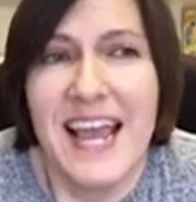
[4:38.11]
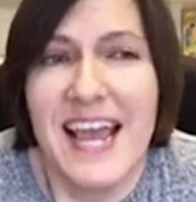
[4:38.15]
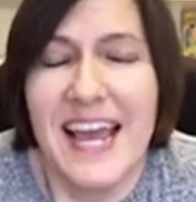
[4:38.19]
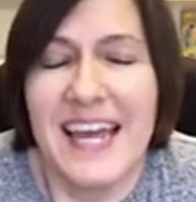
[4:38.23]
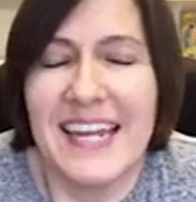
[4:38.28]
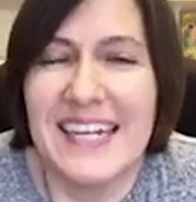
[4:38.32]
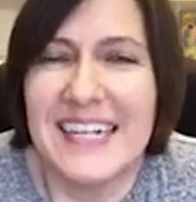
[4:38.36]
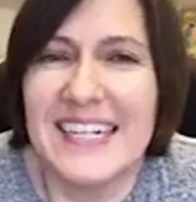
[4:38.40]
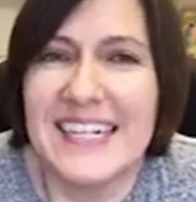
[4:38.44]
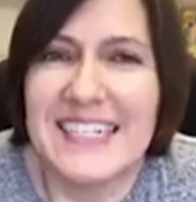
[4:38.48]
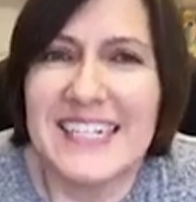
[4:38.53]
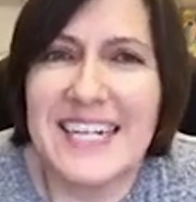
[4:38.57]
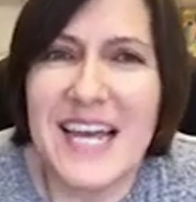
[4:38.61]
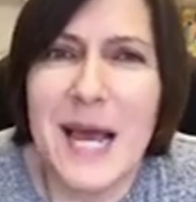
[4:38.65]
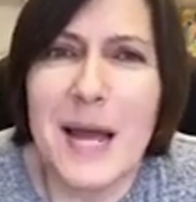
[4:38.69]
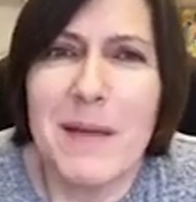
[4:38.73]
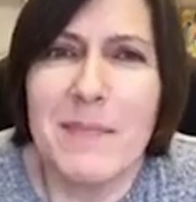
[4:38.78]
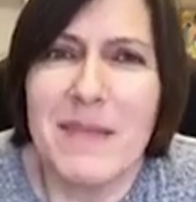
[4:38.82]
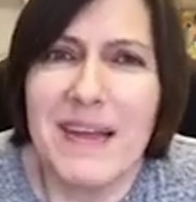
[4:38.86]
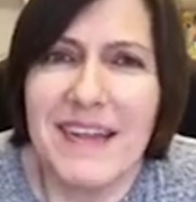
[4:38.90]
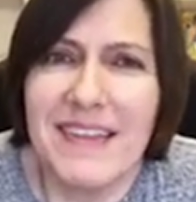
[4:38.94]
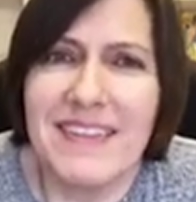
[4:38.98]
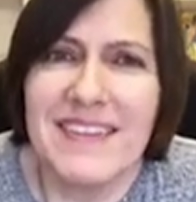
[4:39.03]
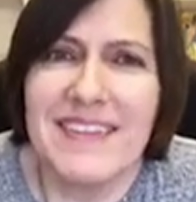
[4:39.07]
And in a
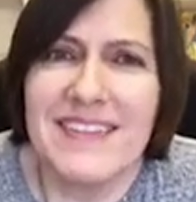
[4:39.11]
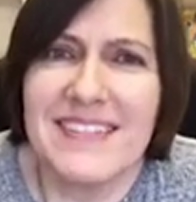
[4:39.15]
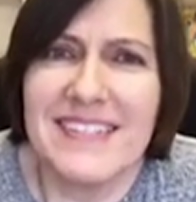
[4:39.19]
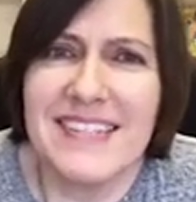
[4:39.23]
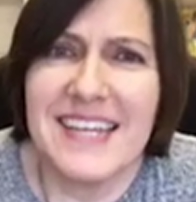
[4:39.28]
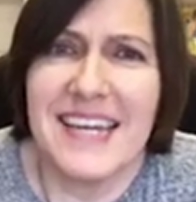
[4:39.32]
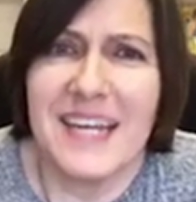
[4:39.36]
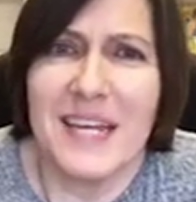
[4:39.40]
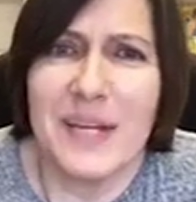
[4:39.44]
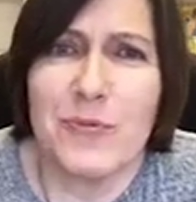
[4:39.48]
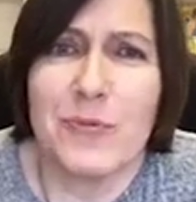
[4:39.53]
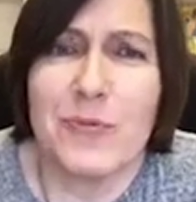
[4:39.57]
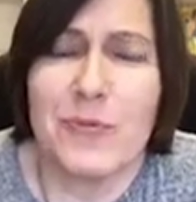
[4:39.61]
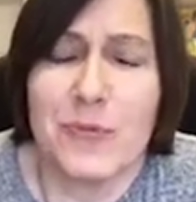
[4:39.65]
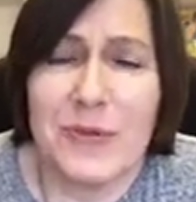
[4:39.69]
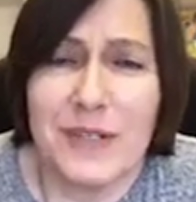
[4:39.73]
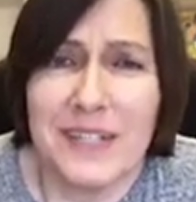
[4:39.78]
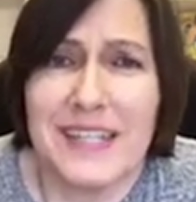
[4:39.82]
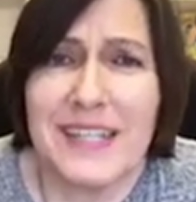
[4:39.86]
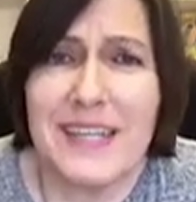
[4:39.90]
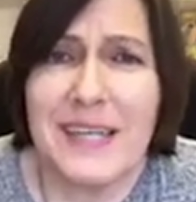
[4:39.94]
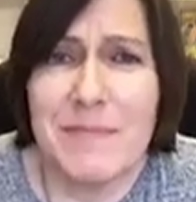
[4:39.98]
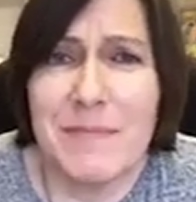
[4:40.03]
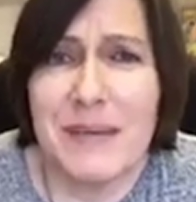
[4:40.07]
time like this, it can
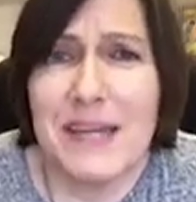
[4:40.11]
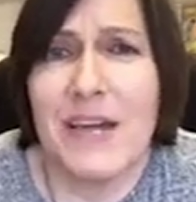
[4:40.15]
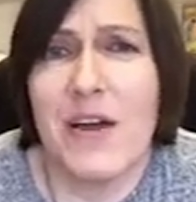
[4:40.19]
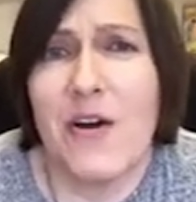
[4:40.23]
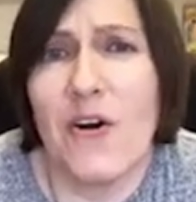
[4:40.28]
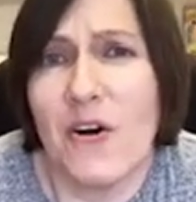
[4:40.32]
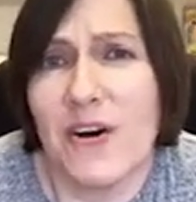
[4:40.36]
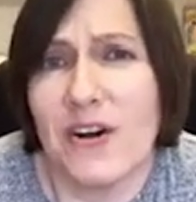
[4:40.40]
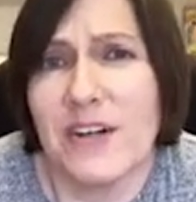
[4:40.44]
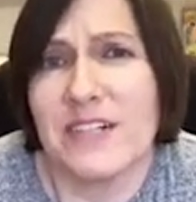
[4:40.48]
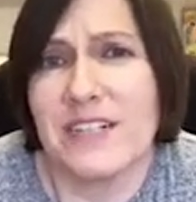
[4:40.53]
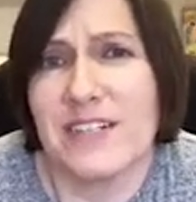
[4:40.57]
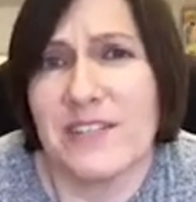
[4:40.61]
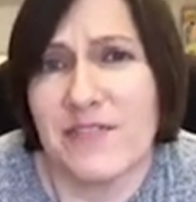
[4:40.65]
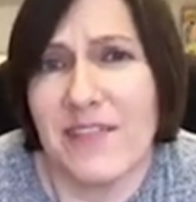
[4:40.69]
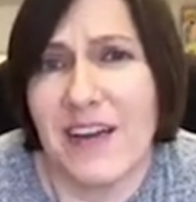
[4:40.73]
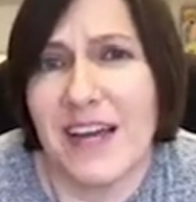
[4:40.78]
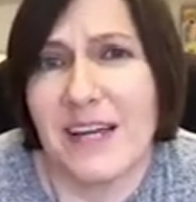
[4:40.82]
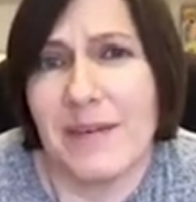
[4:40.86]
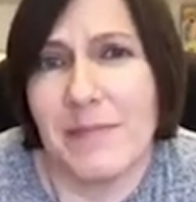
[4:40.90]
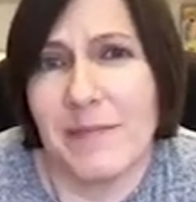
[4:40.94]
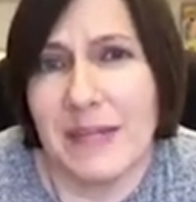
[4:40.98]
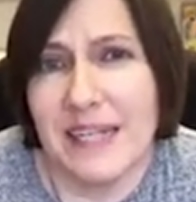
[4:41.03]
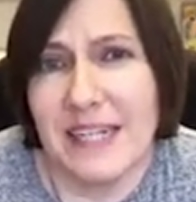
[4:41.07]
really be hard to
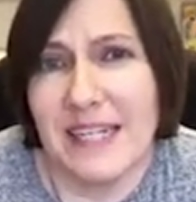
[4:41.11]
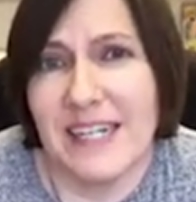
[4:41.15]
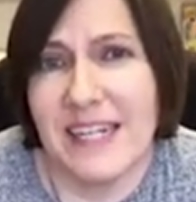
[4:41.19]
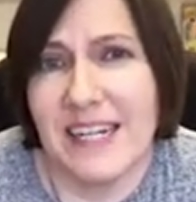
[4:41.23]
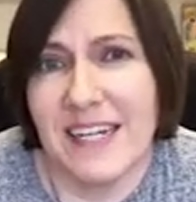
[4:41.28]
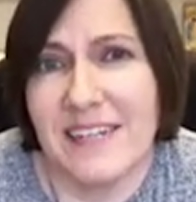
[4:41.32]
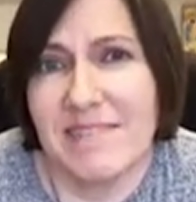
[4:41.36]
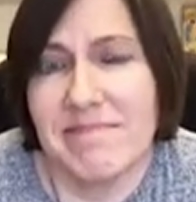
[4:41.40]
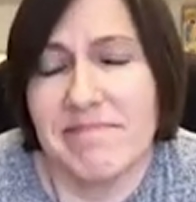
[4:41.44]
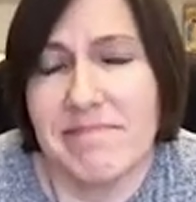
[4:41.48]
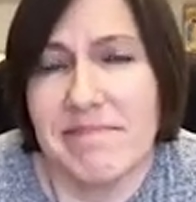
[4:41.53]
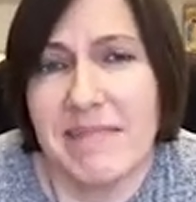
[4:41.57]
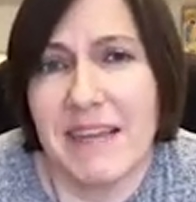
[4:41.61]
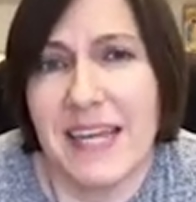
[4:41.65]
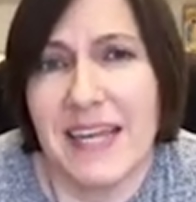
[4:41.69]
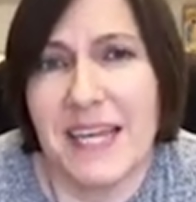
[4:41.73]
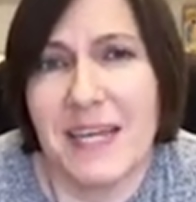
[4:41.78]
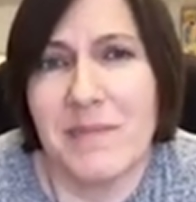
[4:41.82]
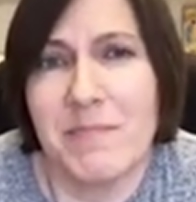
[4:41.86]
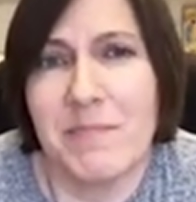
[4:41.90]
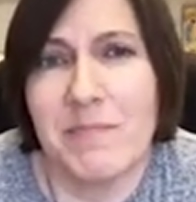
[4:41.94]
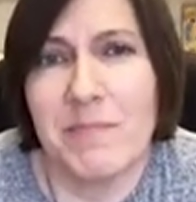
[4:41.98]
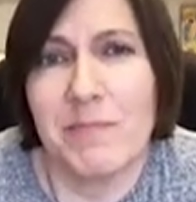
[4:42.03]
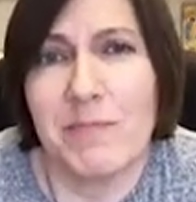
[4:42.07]
find meaning. It
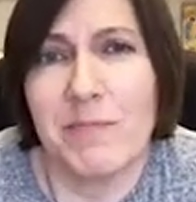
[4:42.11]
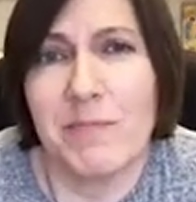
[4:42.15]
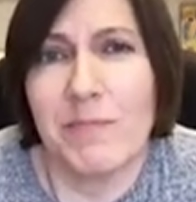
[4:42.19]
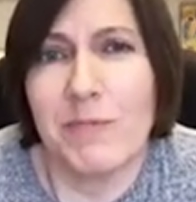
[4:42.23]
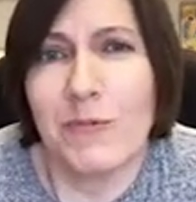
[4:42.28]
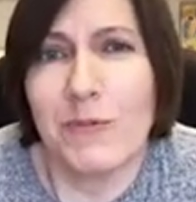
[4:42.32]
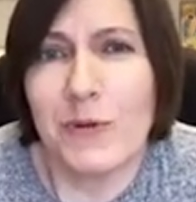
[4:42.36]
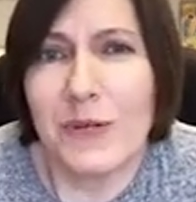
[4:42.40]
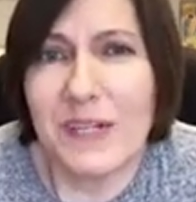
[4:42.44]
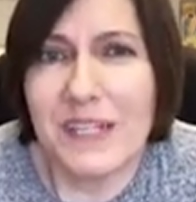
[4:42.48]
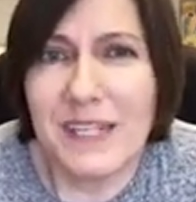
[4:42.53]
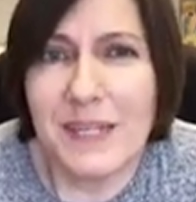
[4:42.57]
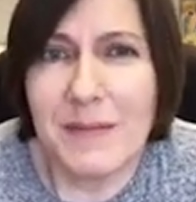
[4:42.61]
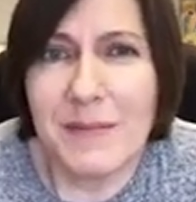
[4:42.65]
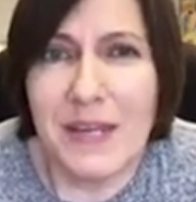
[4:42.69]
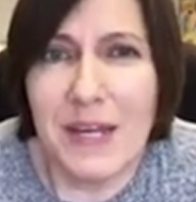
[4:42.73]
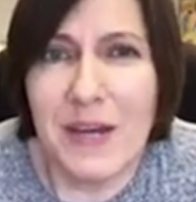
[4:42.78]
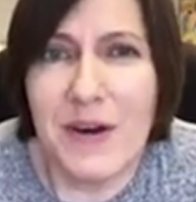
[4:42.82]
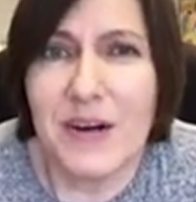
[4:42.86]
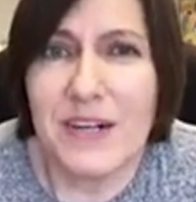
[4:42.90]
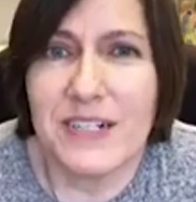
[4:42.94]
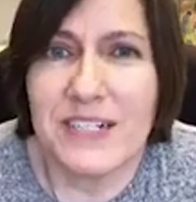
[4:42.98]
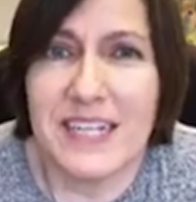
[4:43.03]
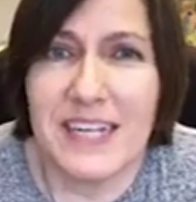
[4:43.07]
can really be
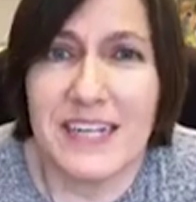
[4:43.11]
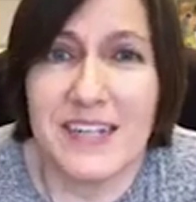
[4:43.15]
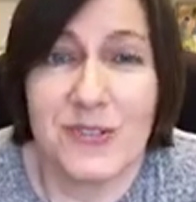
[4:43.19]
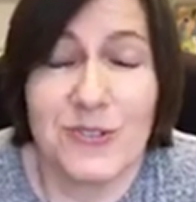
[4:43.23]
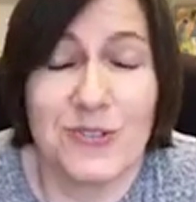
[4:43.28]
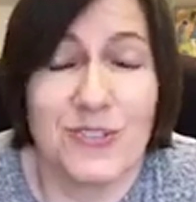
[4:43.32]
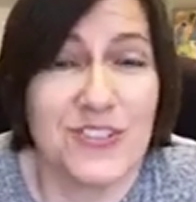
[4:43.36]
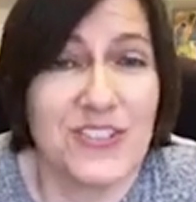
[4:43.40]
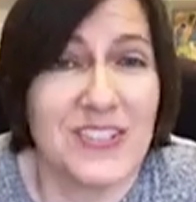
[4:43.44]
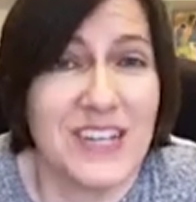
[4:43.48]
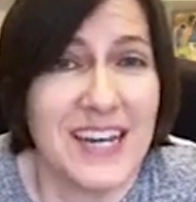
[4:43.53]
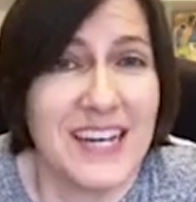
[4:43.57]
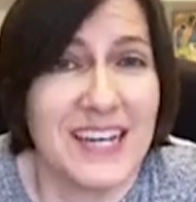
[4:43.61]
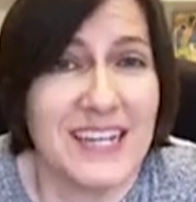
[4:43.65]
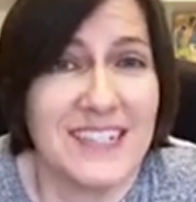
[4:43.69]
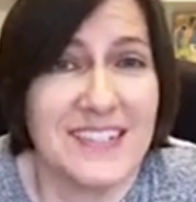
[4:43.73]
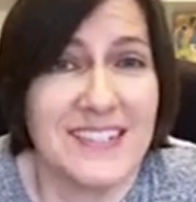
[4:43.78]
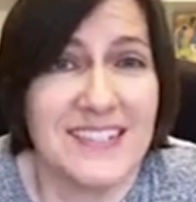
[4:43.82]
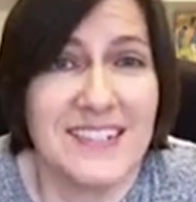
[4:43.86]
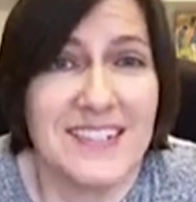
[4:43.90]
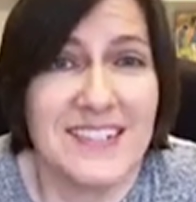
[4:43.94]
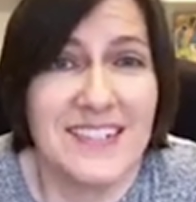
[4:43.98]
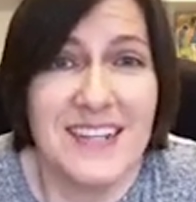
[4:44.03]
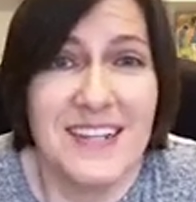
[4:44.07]
hard to
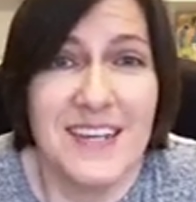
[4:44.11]
understand